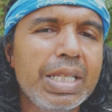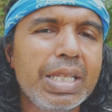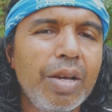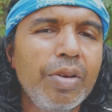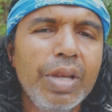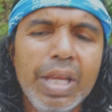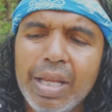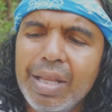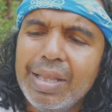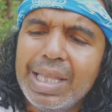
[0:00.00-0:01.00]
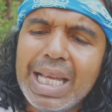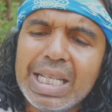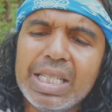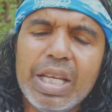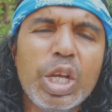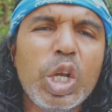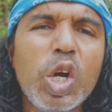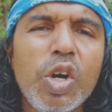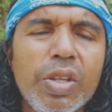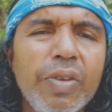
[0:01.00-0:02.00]
So that's a
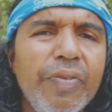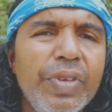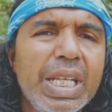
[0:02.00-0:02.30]
con for